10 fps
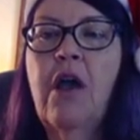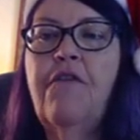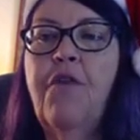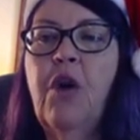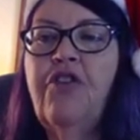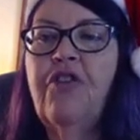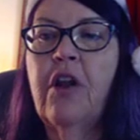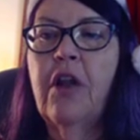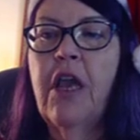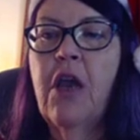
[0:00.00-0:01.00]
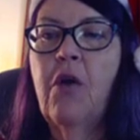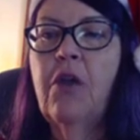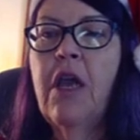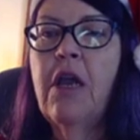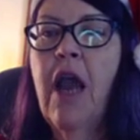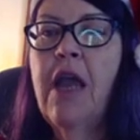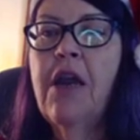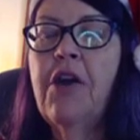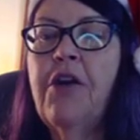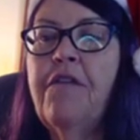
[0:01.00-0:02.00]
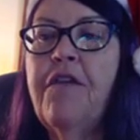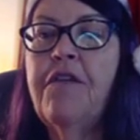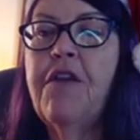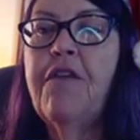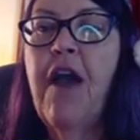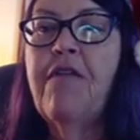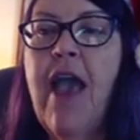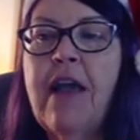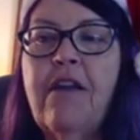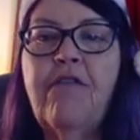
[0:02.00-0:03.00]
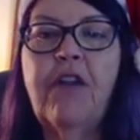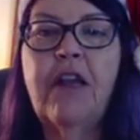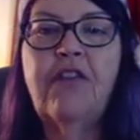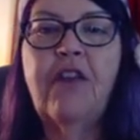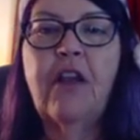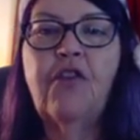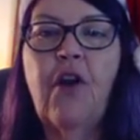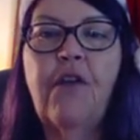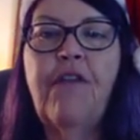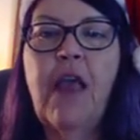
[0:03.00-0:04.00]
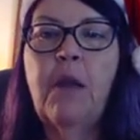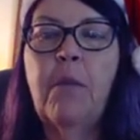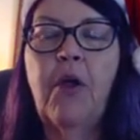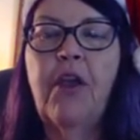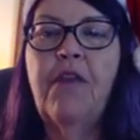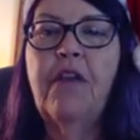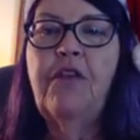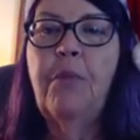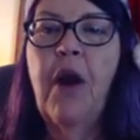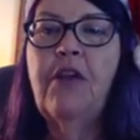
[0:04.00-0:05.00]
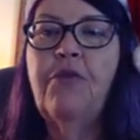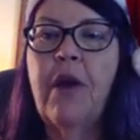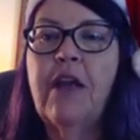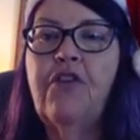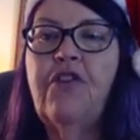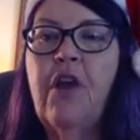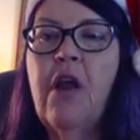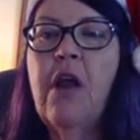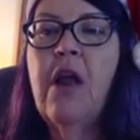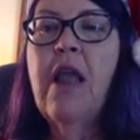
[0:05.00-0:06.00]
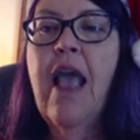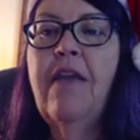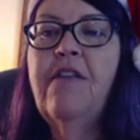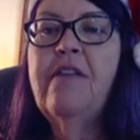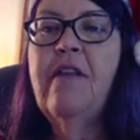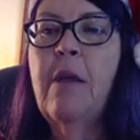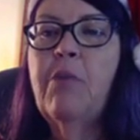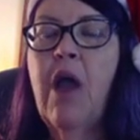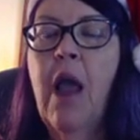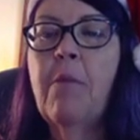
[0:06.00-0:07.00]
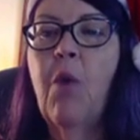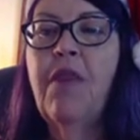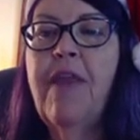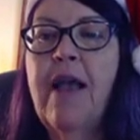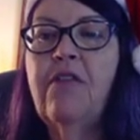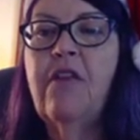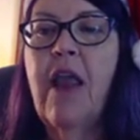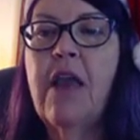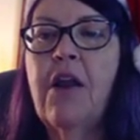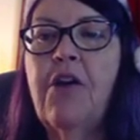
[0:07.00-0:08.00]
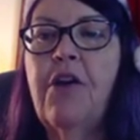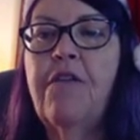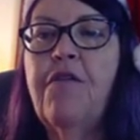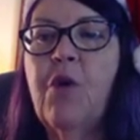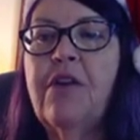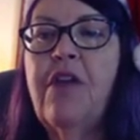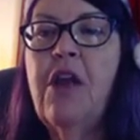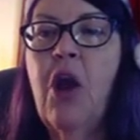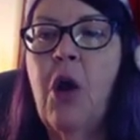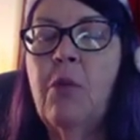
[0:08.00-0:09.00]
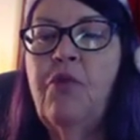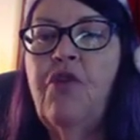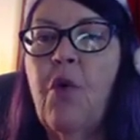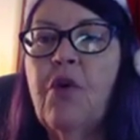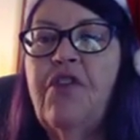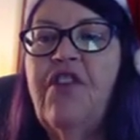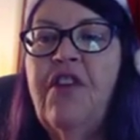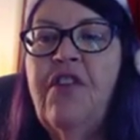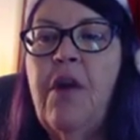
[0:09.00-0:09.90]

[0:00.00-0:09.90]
Unfortunately, only 955 active listings are available in this price range. At the same time, 1,814 homes, or 60%